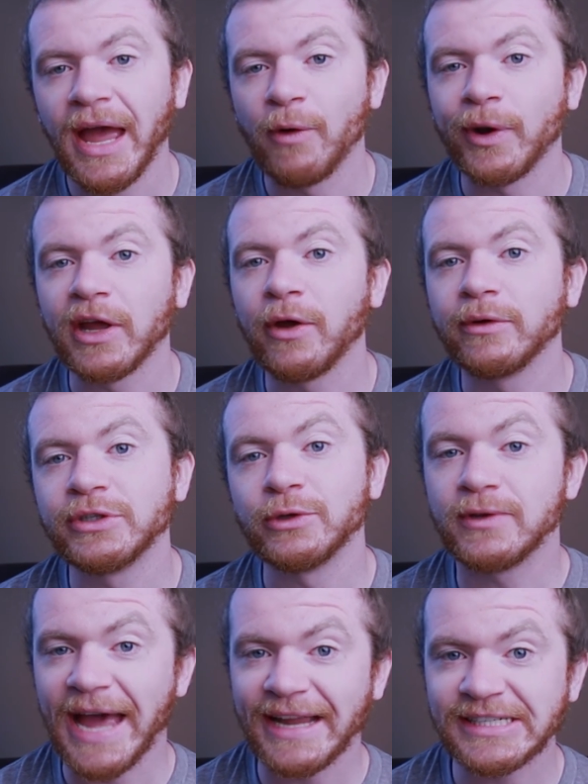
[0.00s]
and when I go
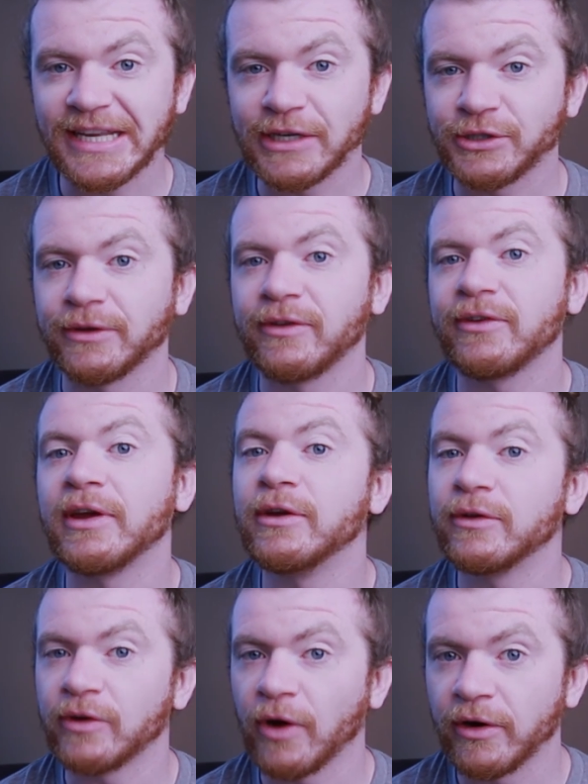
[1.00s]
to gas stations, I
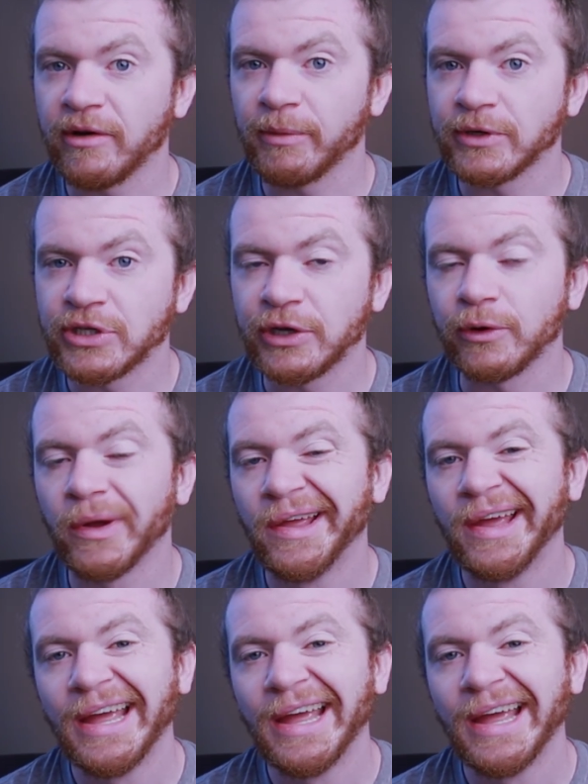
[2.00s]
use card number 2.